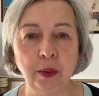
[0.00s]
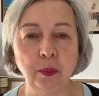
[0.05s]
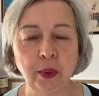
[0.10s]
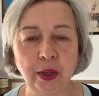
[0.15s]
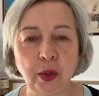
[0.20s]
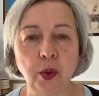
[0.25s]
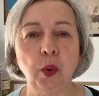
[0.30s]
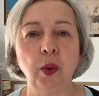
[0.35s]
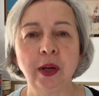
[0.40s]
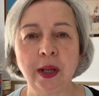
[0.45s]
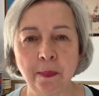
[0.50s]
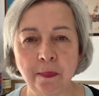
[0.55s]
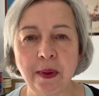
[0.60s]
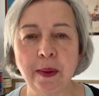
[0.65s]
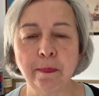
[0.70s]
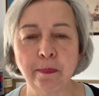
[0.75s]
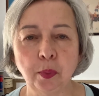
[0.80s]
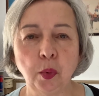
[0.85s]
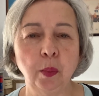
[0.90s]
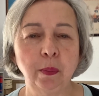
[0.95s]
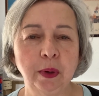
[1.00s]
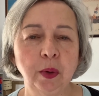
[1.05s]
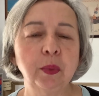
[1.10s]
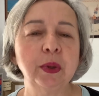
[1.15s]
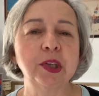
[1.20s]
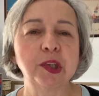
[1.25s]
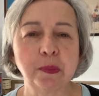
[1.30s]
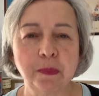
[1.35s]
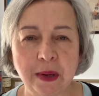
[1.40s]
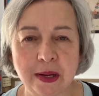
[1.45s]
We call him I Pupi,
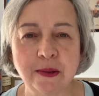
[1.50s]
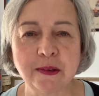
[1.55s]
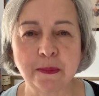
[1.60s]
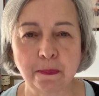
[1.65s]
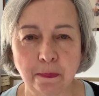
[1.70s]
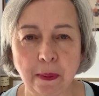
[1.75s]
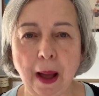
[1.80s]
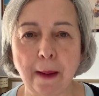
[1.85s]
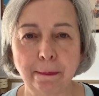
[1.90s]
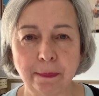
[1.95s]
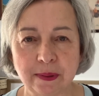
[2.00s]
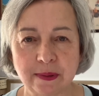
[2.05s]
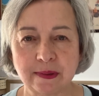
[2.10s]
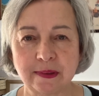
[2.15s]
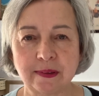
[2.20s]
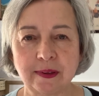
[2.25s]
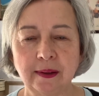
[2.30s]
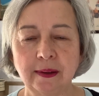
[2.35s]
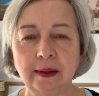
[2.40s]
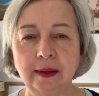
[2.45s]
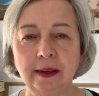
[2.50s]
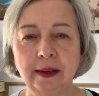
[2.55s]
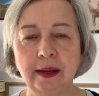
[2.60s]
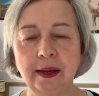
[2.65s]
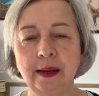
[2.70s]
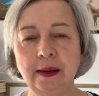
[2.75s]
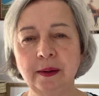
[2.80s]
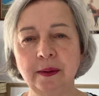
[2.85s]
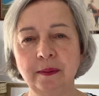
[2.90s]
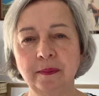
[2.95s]
which means puppets
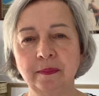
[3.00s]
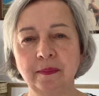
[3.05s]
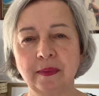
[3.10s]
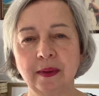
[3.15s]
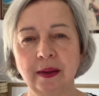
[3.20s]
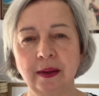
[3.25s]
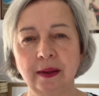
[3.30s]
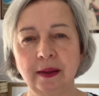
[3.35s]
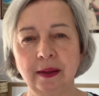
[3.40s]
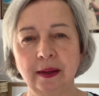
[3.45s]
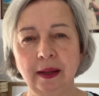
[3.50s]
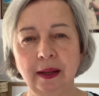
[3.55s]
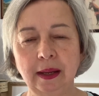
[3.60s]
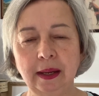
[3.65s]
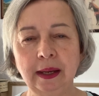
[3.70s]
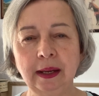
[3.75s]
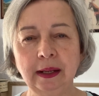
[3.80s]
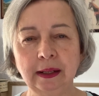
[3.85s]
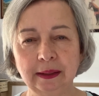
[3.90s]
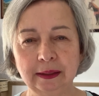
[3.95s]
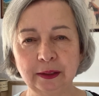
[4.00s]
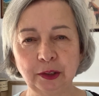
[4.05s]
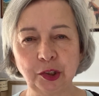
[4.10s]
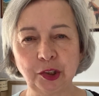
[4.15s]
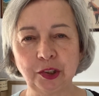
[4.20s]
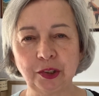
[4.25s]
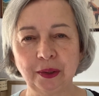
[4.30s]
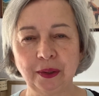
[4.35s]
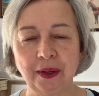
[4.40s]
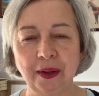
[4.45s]
in
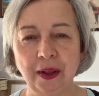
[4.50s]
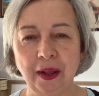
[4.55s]
English.